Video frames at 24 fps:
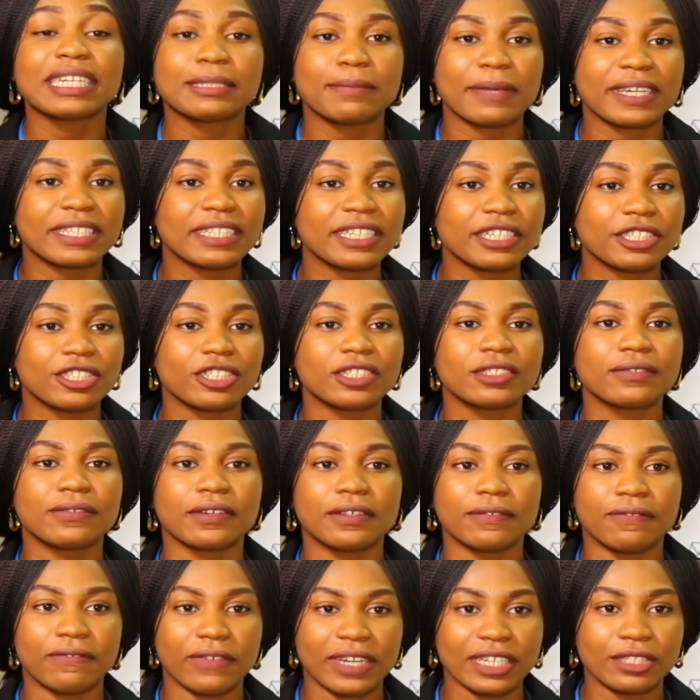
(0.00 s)
My expectations
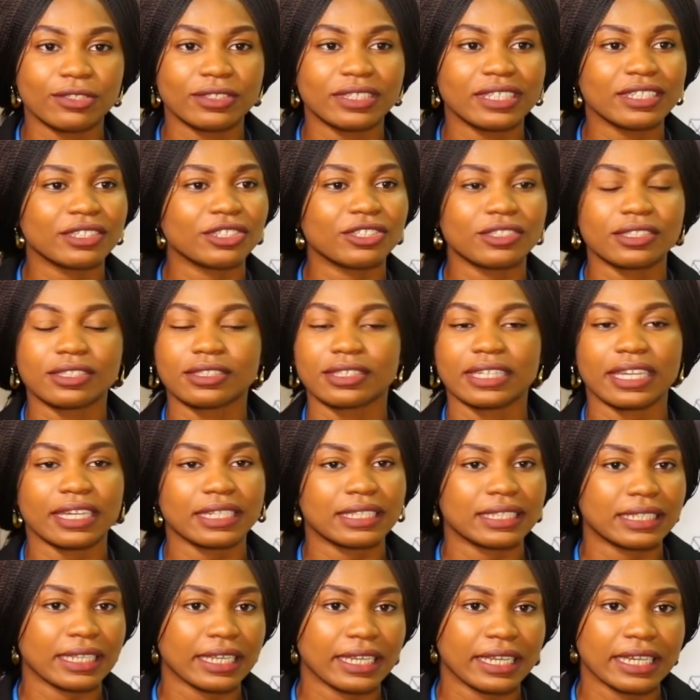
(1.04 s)
for the fair today is just to
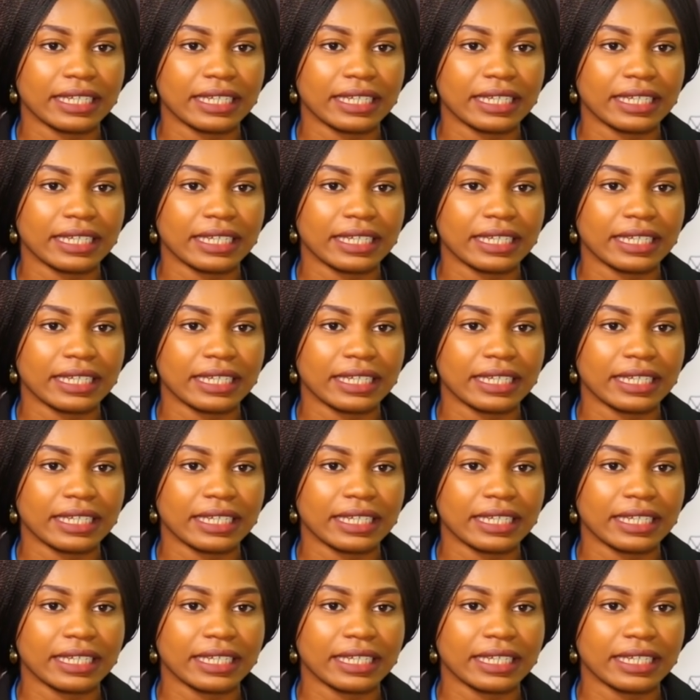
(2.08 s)
get